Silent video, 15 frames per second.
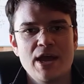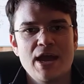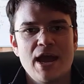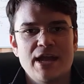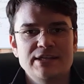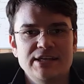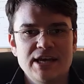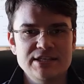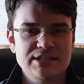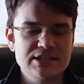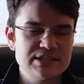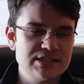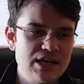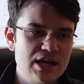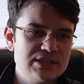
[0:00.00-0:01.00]
And yes,
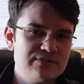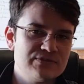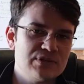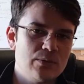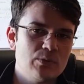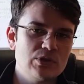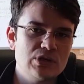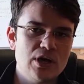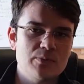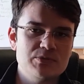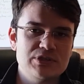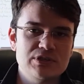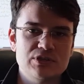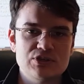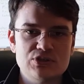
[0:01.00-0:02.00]
it's nice if someone
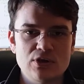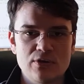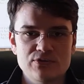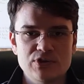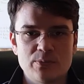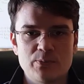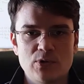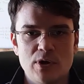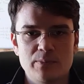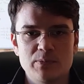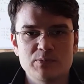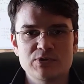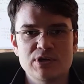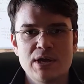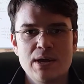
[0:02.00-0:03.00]
comes in and solves our
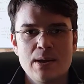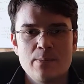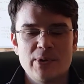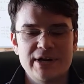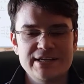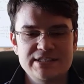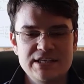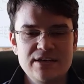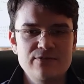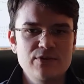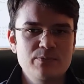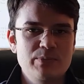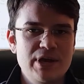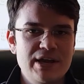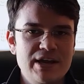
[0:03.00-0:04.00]
problems, but it's
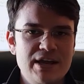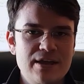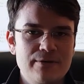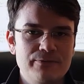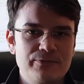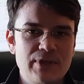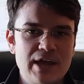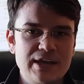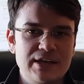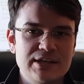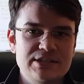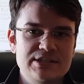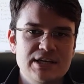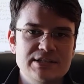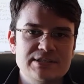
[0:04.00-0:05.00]
even better if they
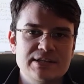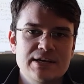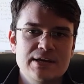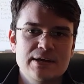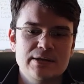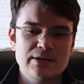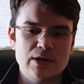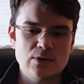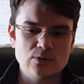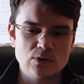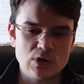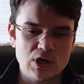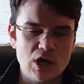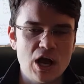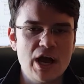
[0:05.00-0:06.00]
can just,
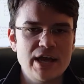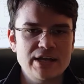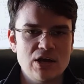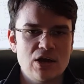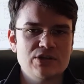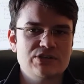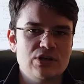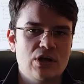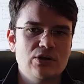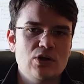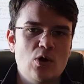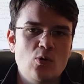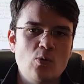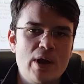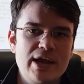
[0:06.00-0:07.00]
guide us on
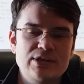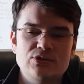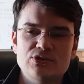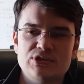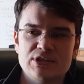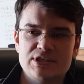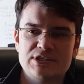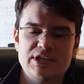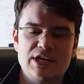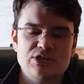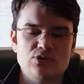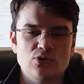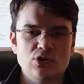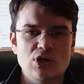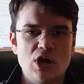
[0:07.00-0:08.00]
our way to
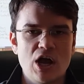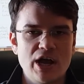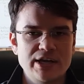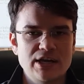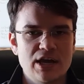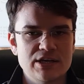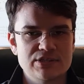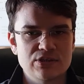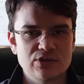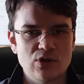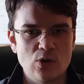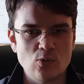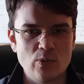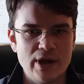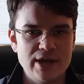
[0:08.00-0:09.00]
success, or guide us on
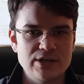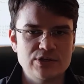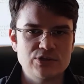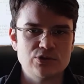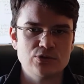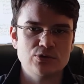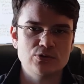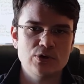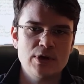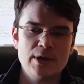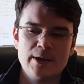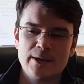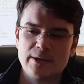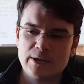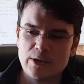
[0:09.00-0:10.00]
our way to,
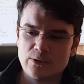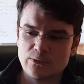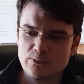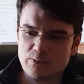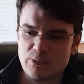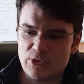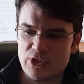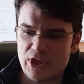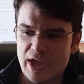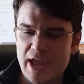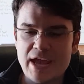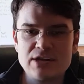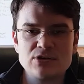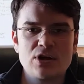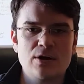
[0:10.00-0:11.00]
the
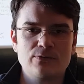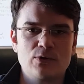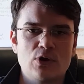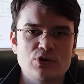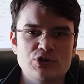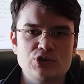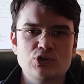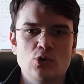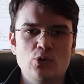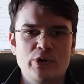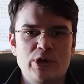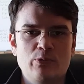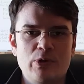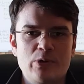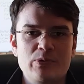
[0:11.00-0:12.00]
end of our
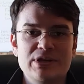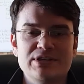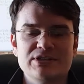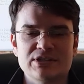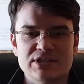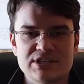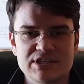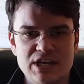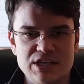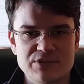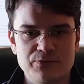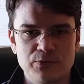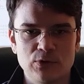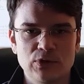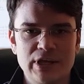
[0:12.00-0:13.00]
story where we are
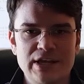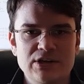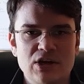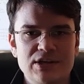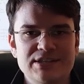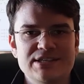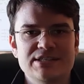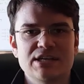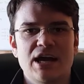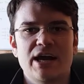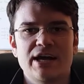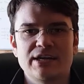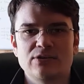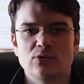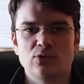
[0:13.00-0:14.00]
successful in our
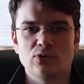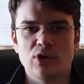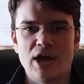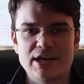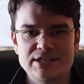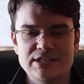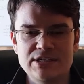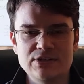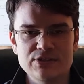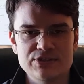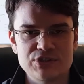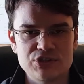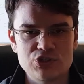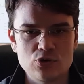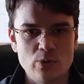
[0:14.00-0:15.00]
desired or ideal
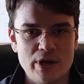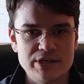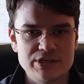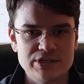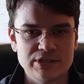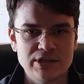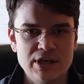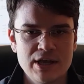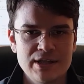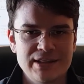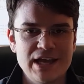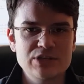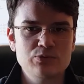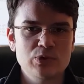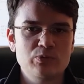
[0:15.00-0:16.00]
situation.
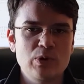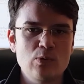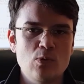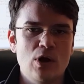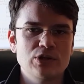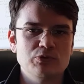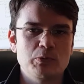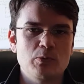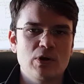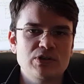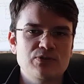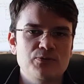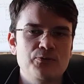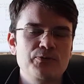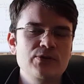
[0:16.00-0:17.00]
That's what we want. We want
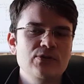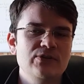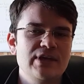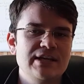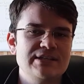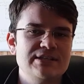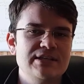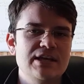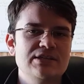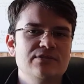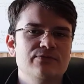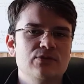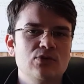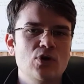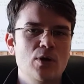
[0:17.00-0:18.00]
to feel that sense
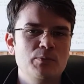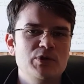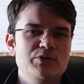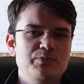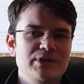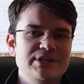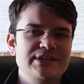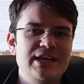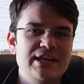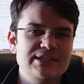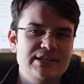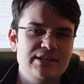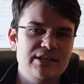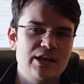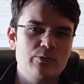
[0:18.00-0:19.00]
of accomplishment
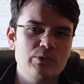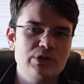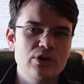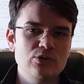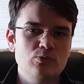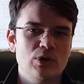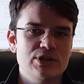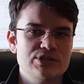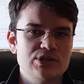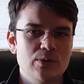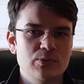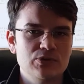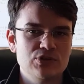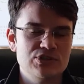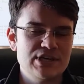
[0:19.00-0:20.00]
getting there. We don't want
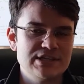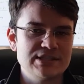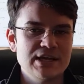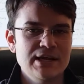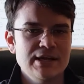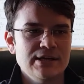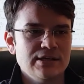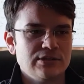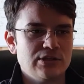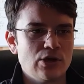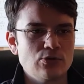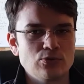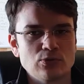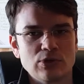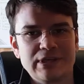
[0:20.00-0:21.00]
someone to just
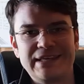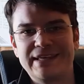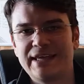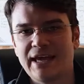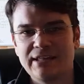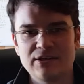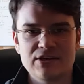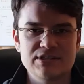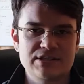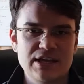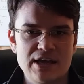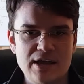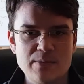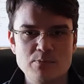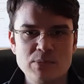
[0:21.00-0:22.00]
get us
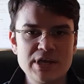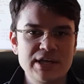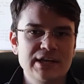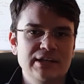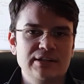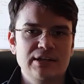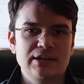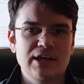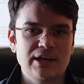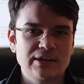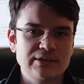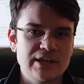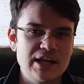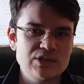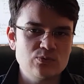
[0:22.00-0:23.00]
there immediately.
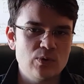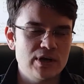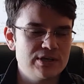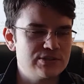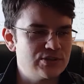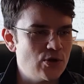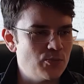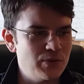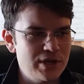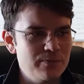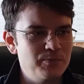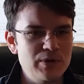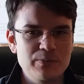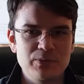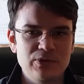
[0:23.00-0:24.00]
Like, that's why so many
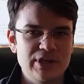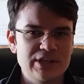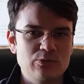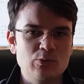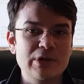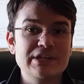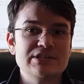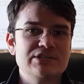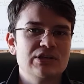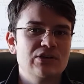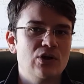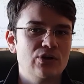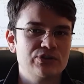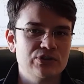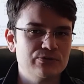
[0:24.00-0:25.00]
people that wins the
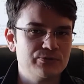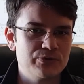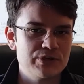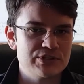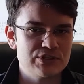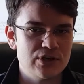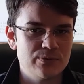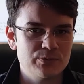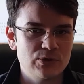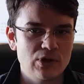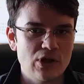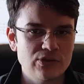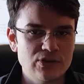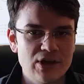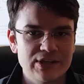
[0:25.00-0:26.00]
lotto, for example,
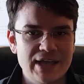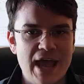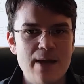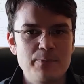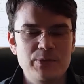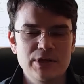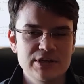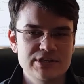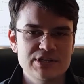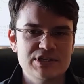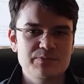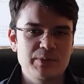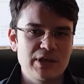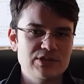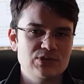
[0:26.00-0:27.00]
are not happy and just
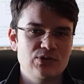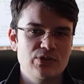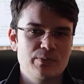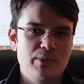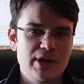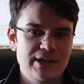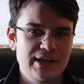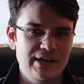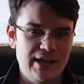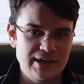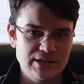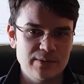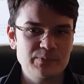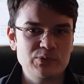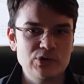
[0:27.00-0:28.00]
spends all the money and
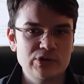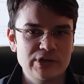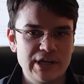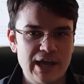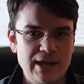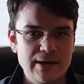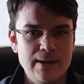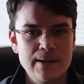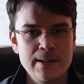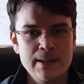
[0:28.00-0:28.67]
end up poor again.